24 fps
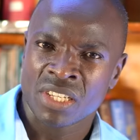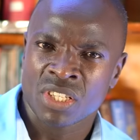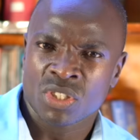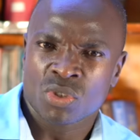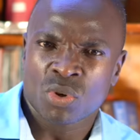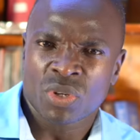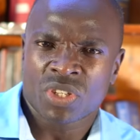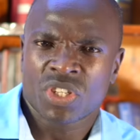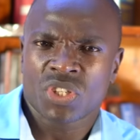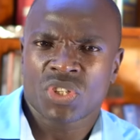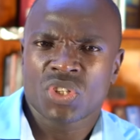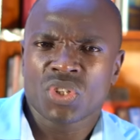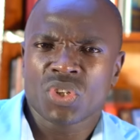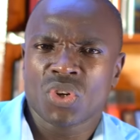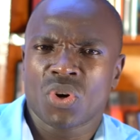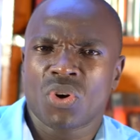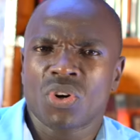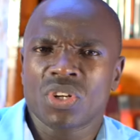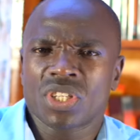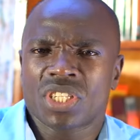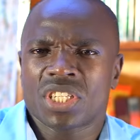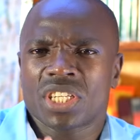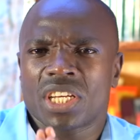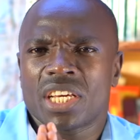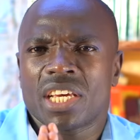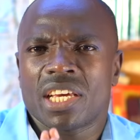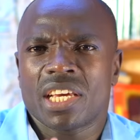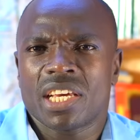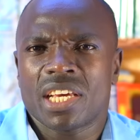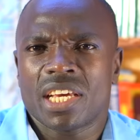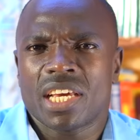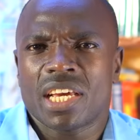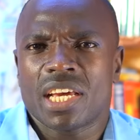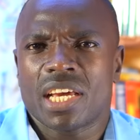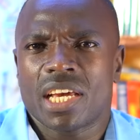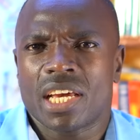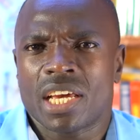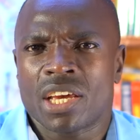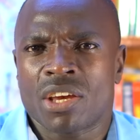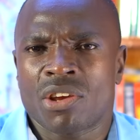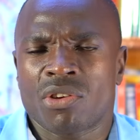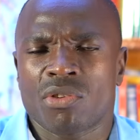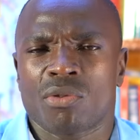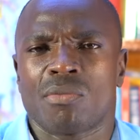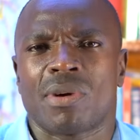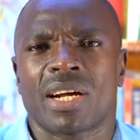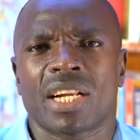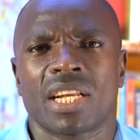So it is not a
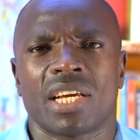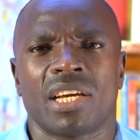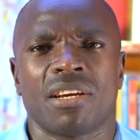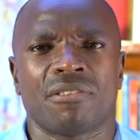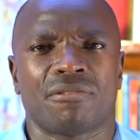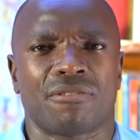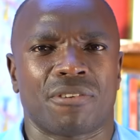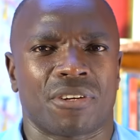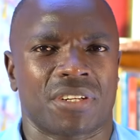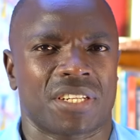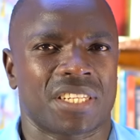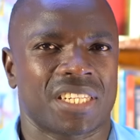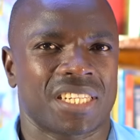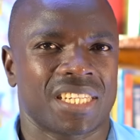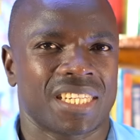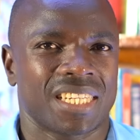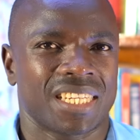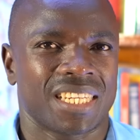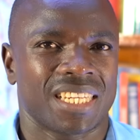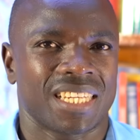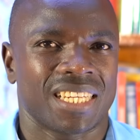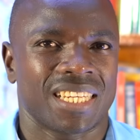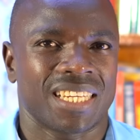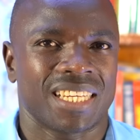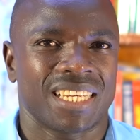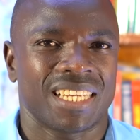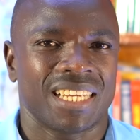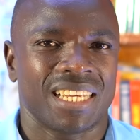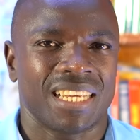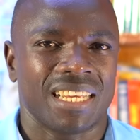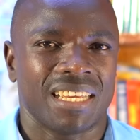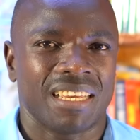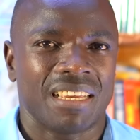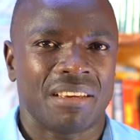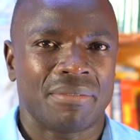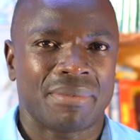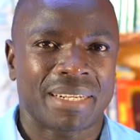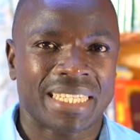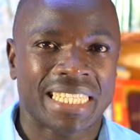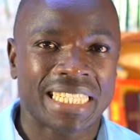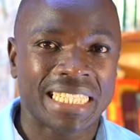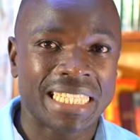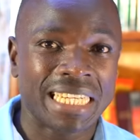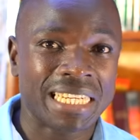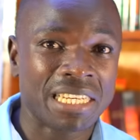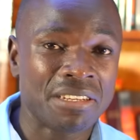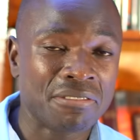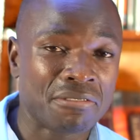human effort, but
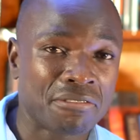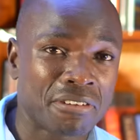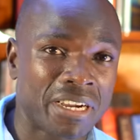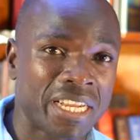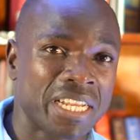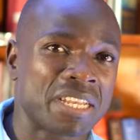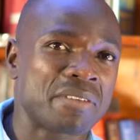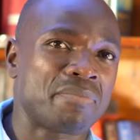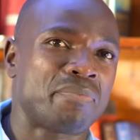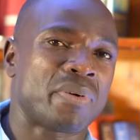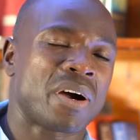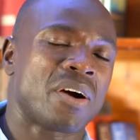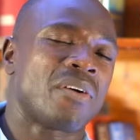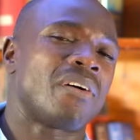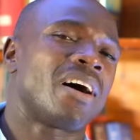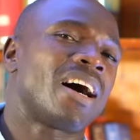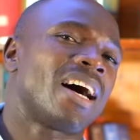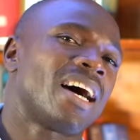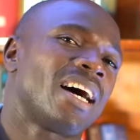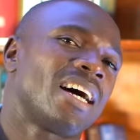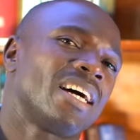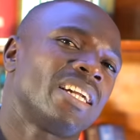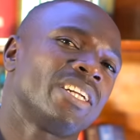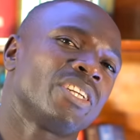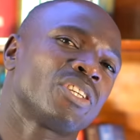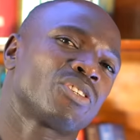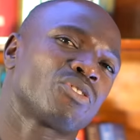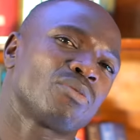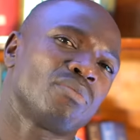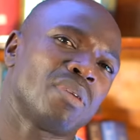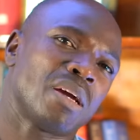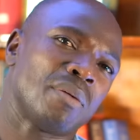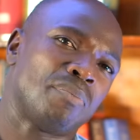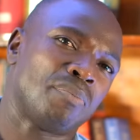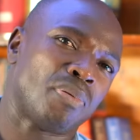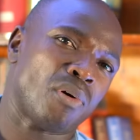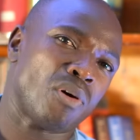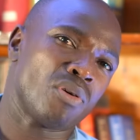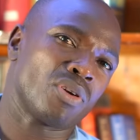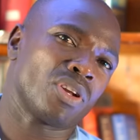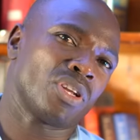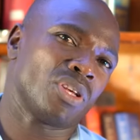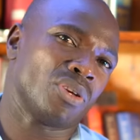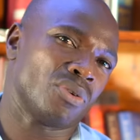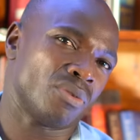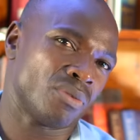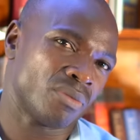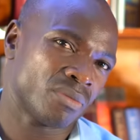the divine power needs to be upon
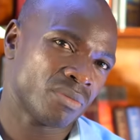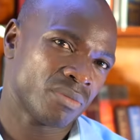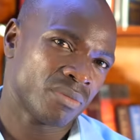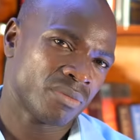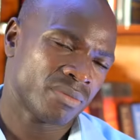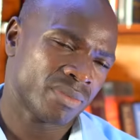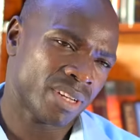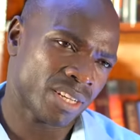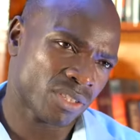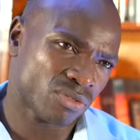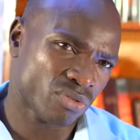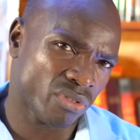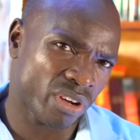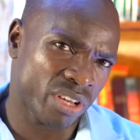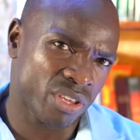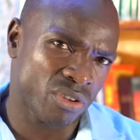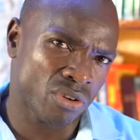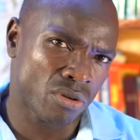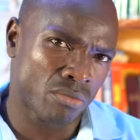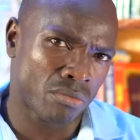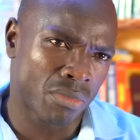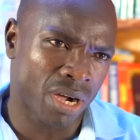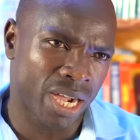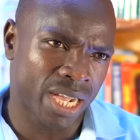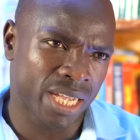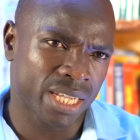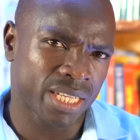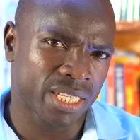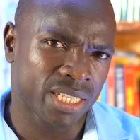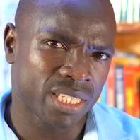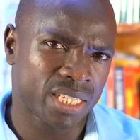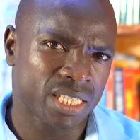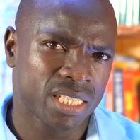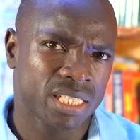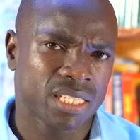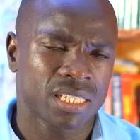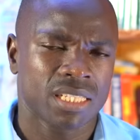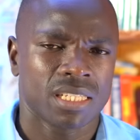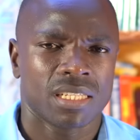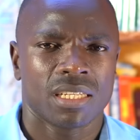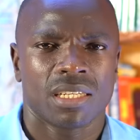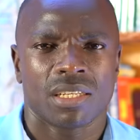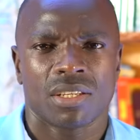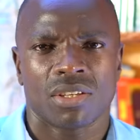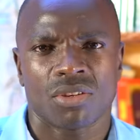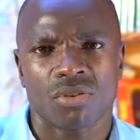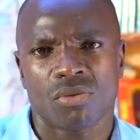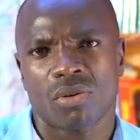you. That's why your mind,
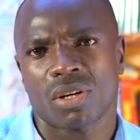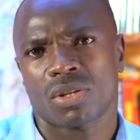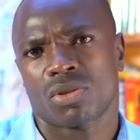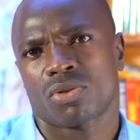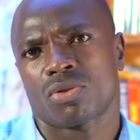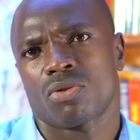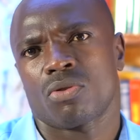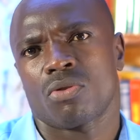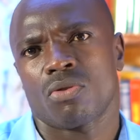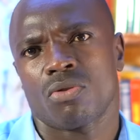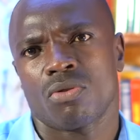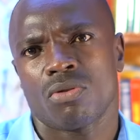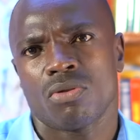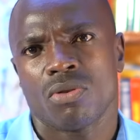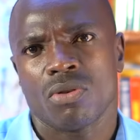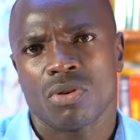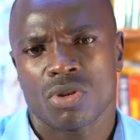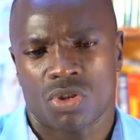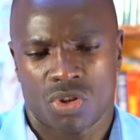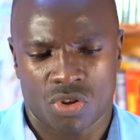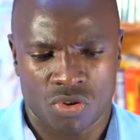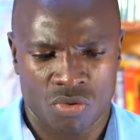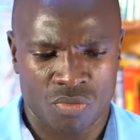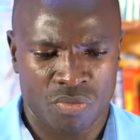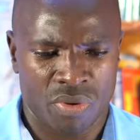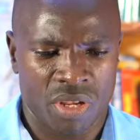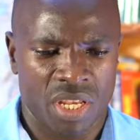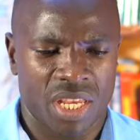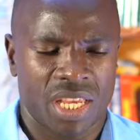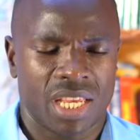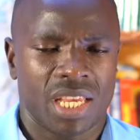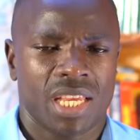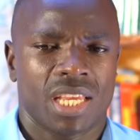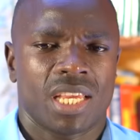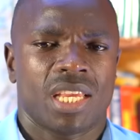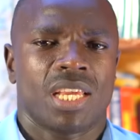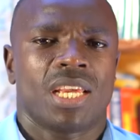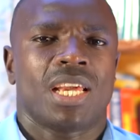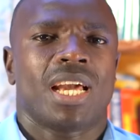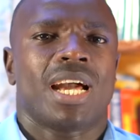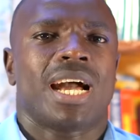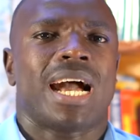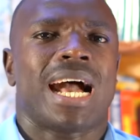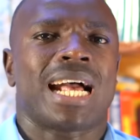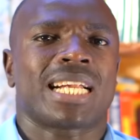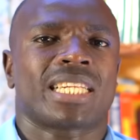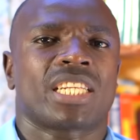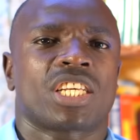your soul should be
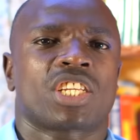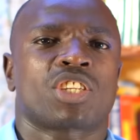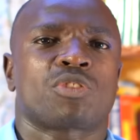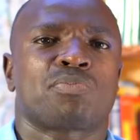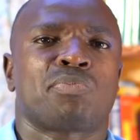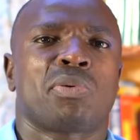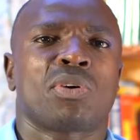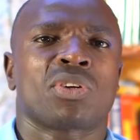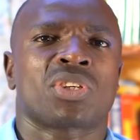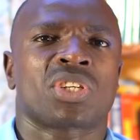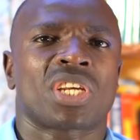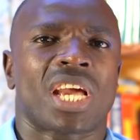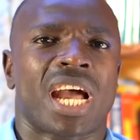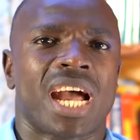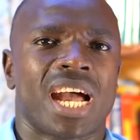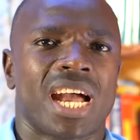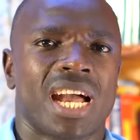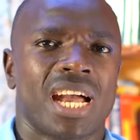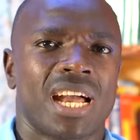at exposure